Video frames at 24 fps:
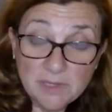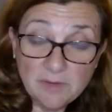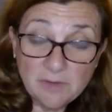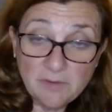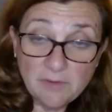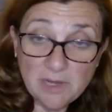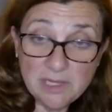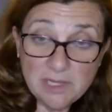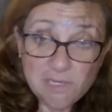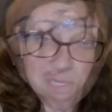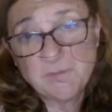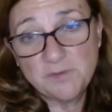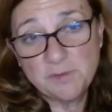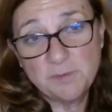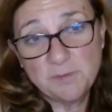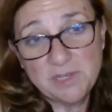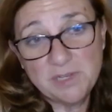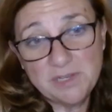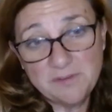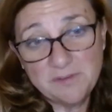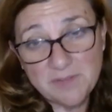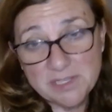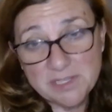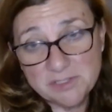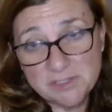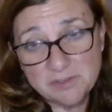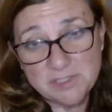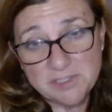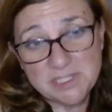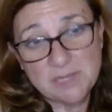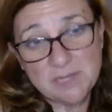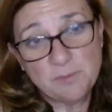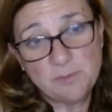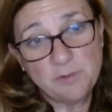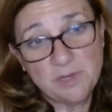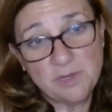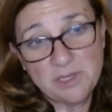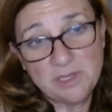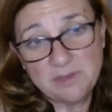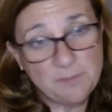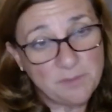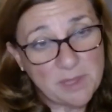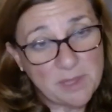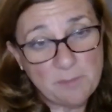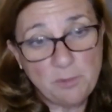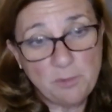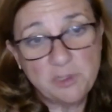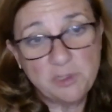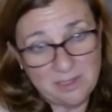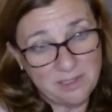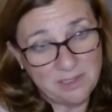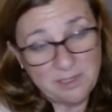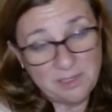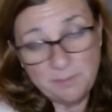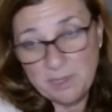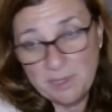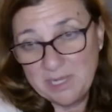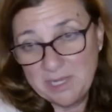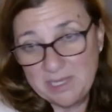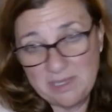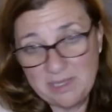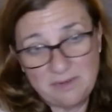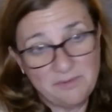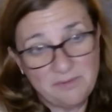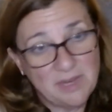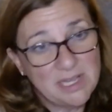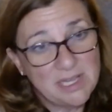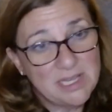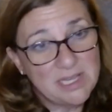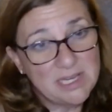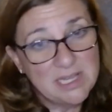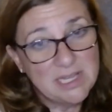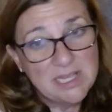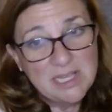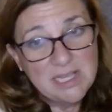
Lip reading: Right? From an investor standpoint, they put you in a bucket, right?